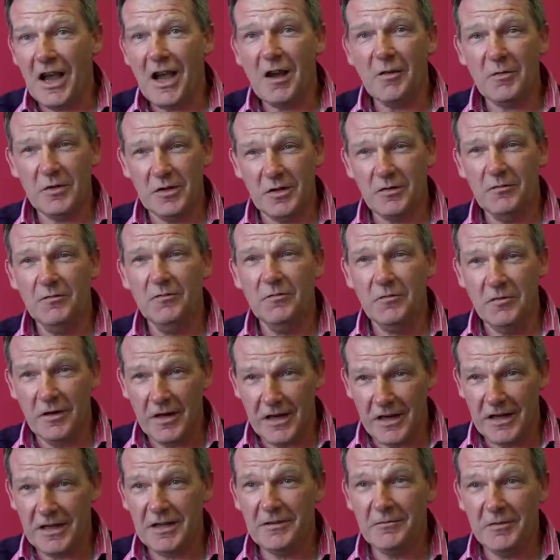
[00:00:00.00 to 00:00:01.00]
I was a
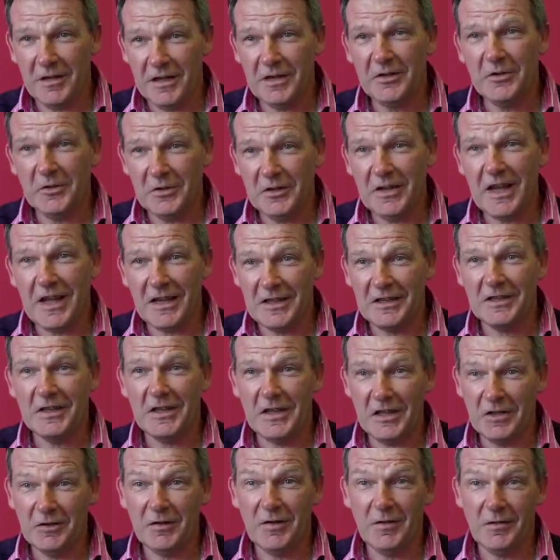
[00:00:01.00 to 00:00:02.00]
really, really good head
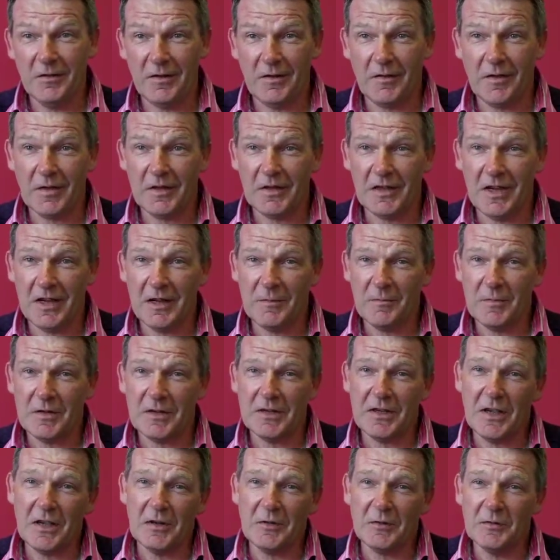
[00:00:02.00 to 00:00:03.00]
teacher, even if I say it
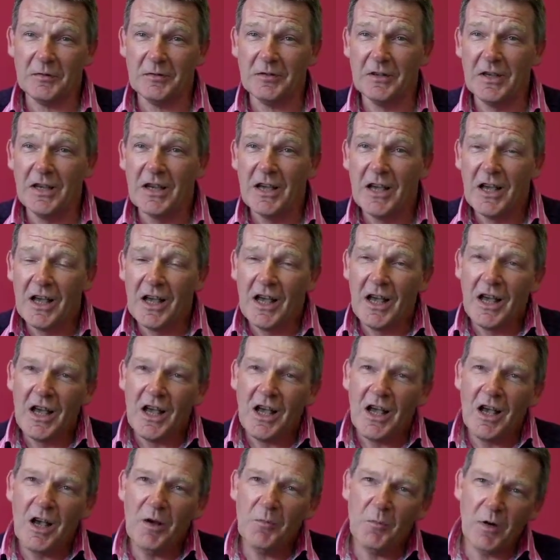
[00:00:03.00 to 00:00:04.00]
myself.
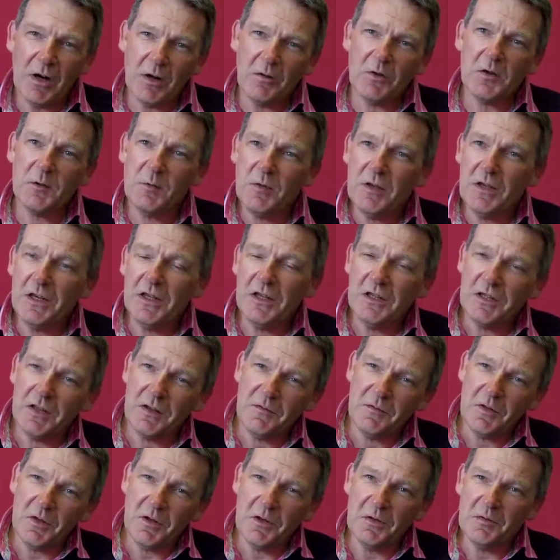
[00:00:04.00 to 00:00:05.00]
And when I was being
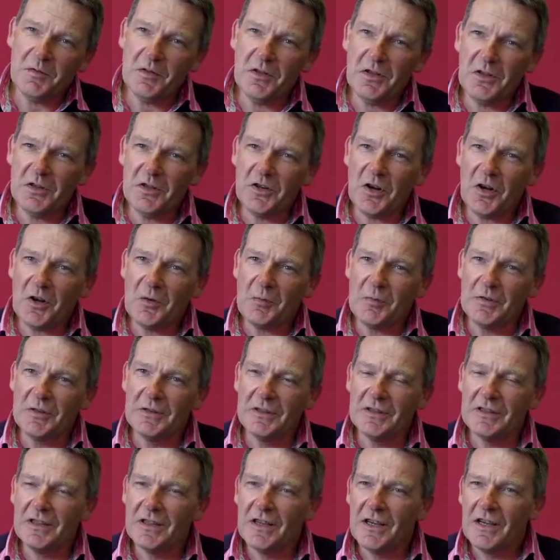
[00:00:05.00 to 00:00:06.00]
interviewed for the job,
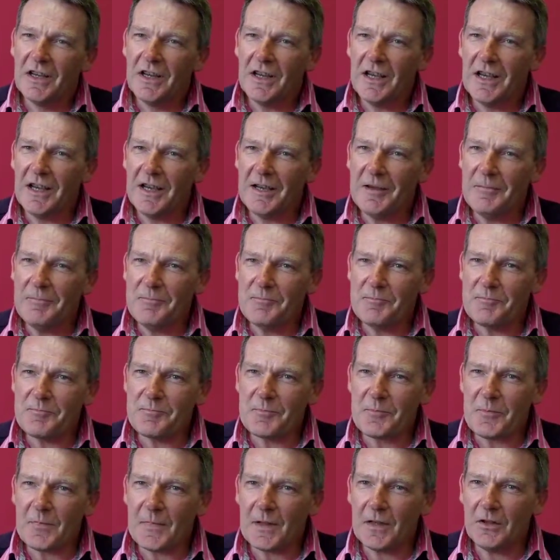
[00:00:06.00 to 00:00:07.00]

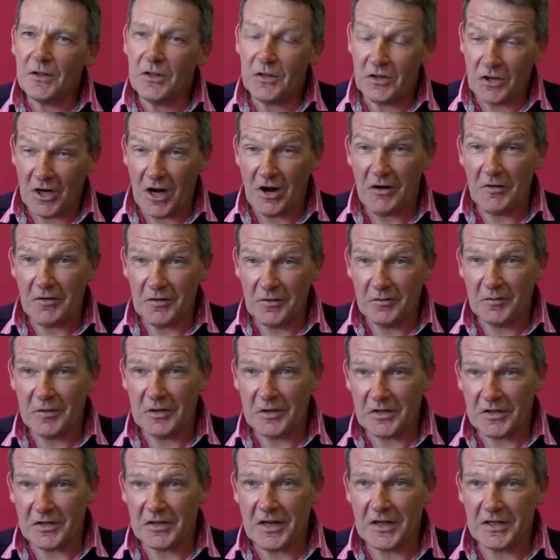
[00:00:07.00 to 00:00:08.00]
the chair of
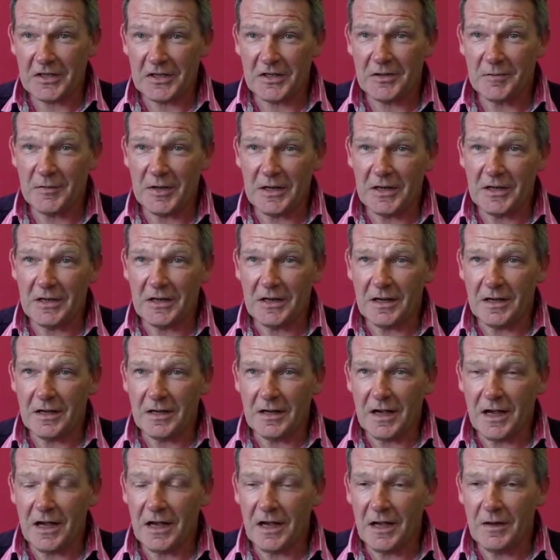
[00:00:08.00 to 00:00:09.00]
governors said to me,
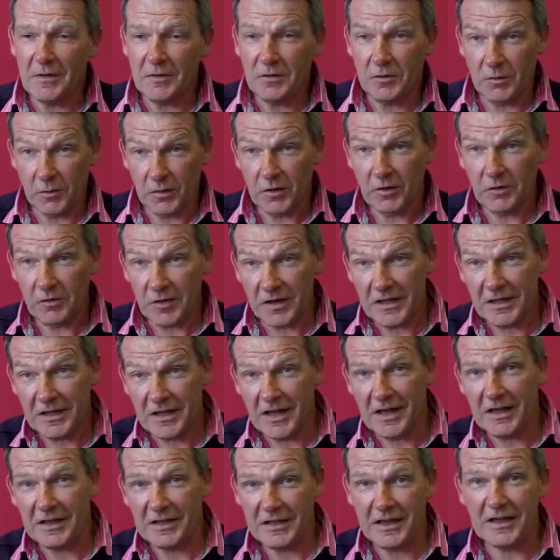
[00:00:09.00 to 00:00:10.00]
do you want a
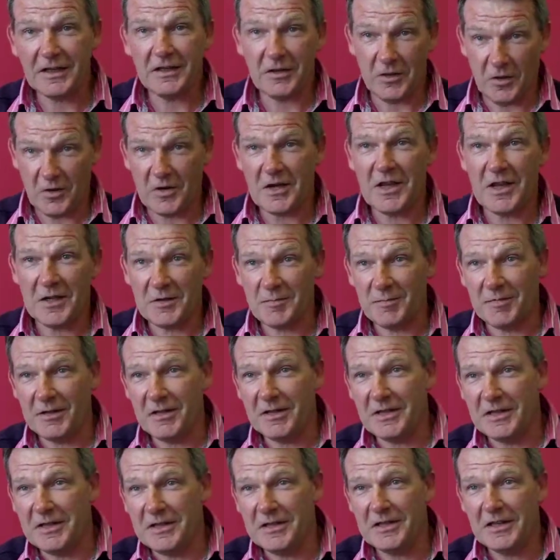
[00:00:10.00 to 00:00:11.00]
drink, Andy? I said, oh, yes,
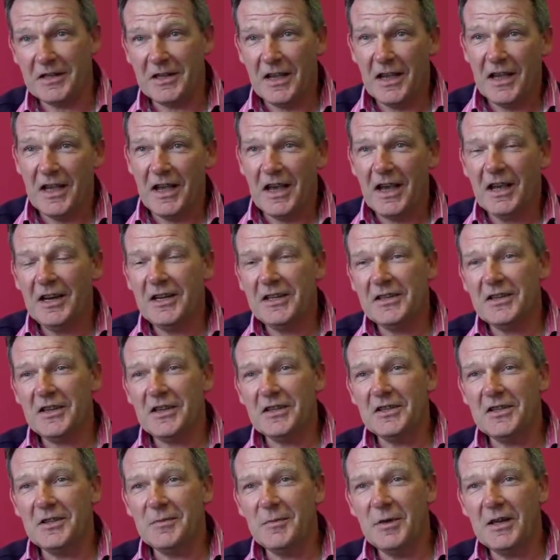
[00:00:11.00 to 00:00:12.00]
please. And he
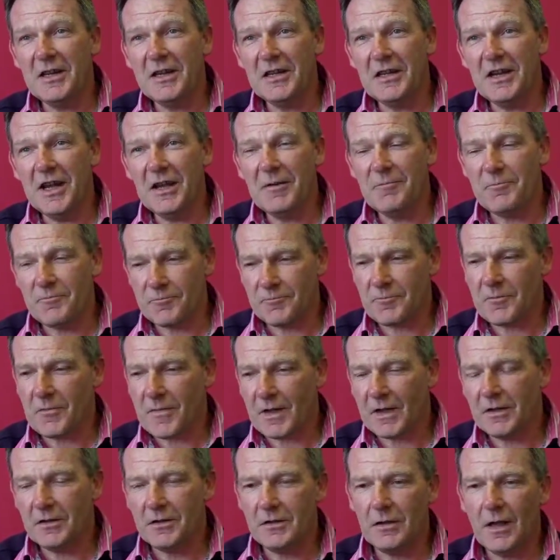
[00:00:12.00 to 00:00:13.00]
said to me,
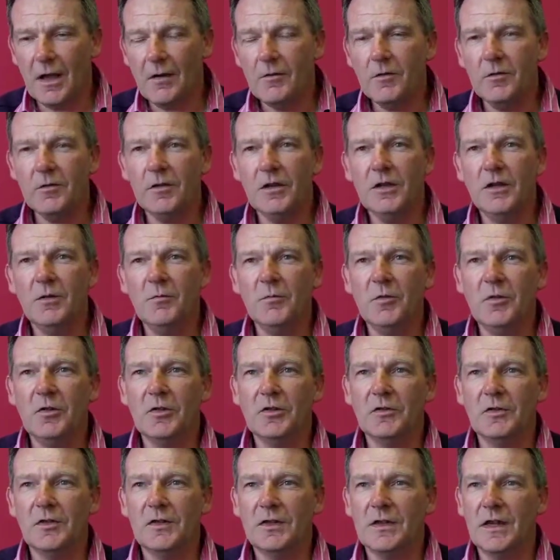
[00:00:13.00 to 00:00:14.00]
have a drink of
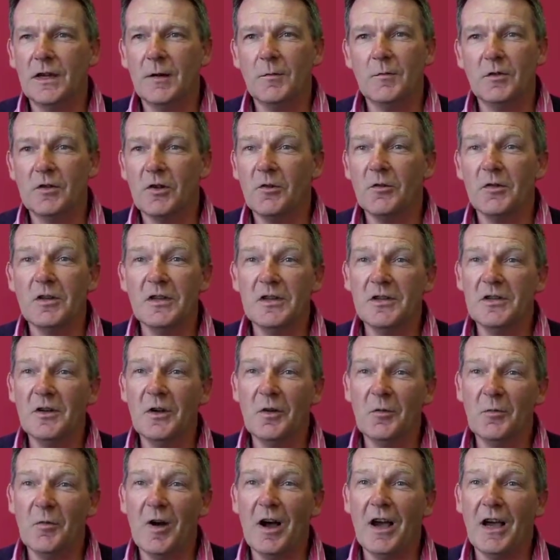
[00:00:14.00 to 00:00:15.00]
water. He said, I'm sorry, it's
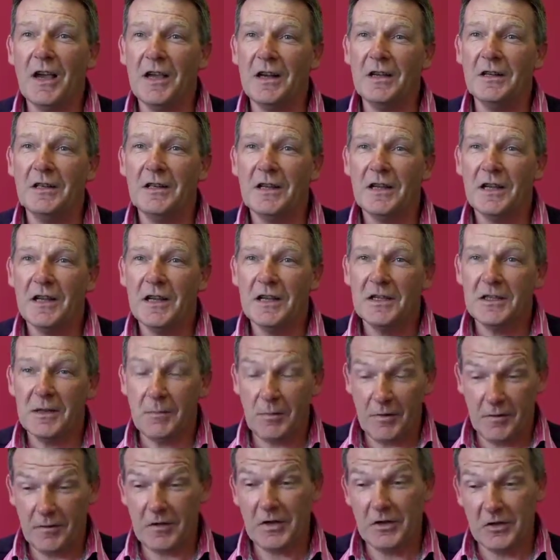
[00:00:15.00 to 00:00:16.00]
not wine. He said,
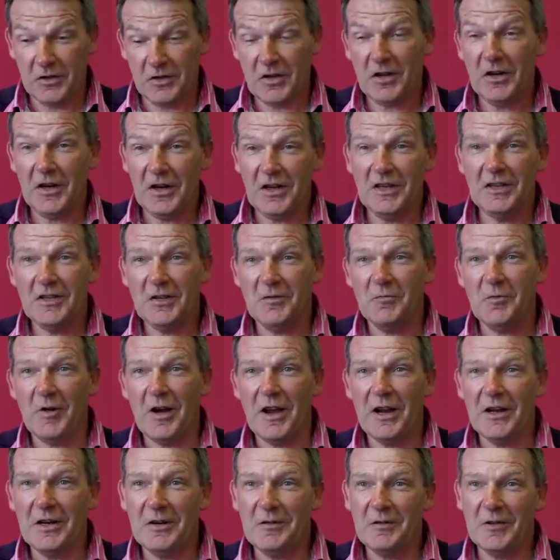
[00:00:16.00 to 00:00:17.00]
but if you can turn it into
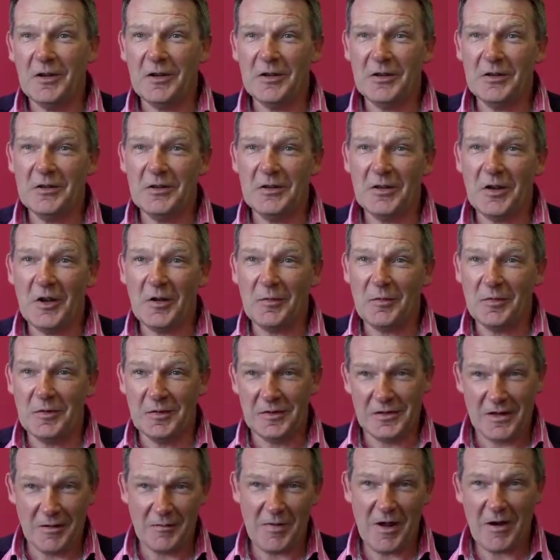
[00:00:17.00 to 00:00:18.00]
wine, you've got the job.
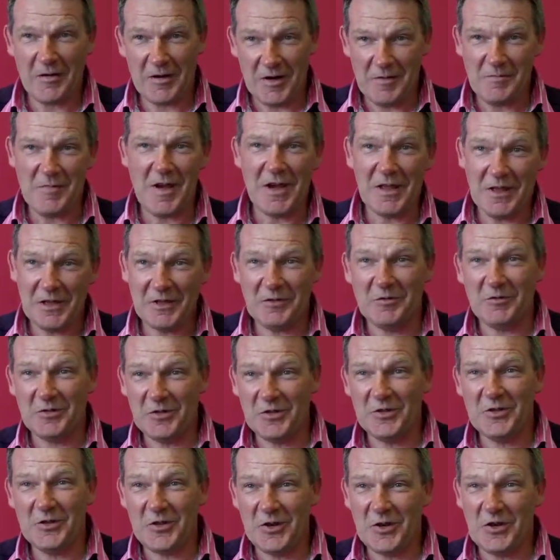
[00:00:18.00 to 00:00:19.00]
Now, bearing in mind this was
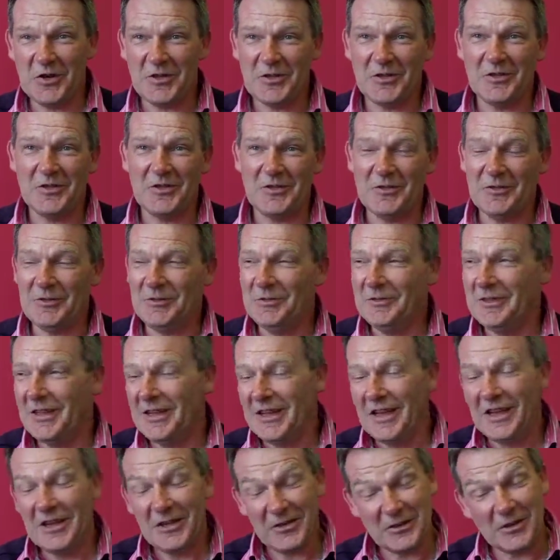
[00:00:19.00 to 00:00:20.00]
a church school.
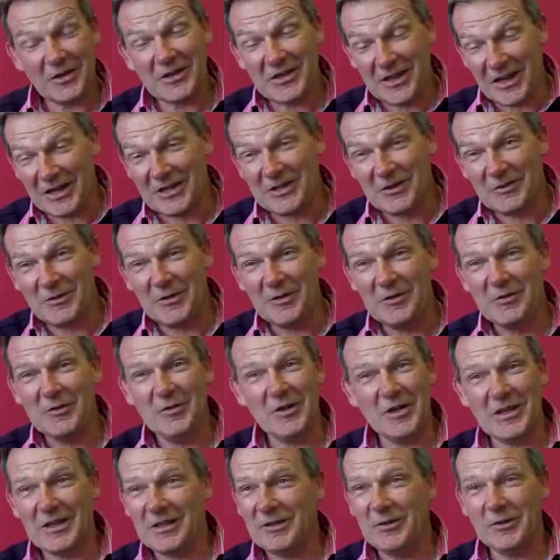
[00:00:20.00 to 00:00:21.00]
So I said to him,
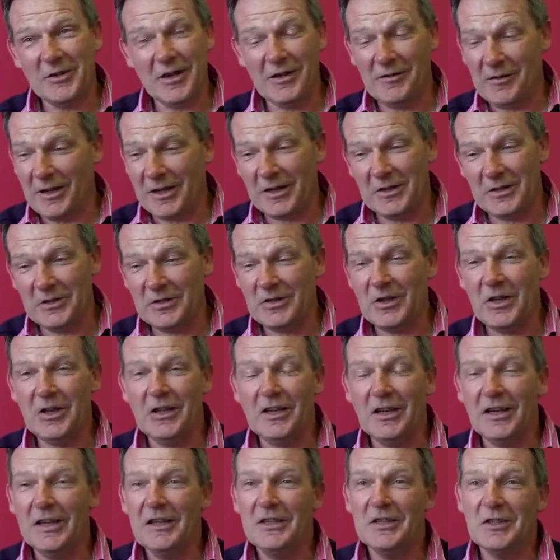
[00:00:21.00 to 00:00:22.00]
Chris, look, if I can
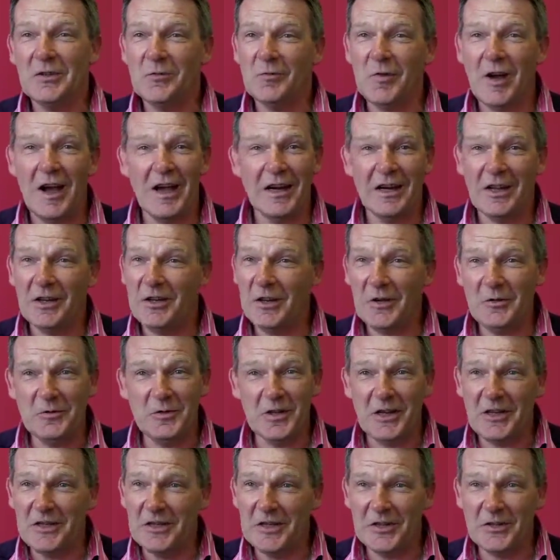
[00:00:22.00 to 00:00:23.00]
turn that into wine, I don't
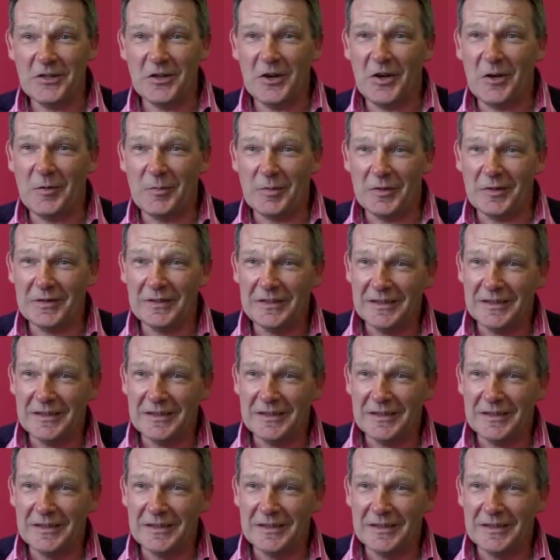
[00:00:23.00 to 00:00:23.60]
need the job.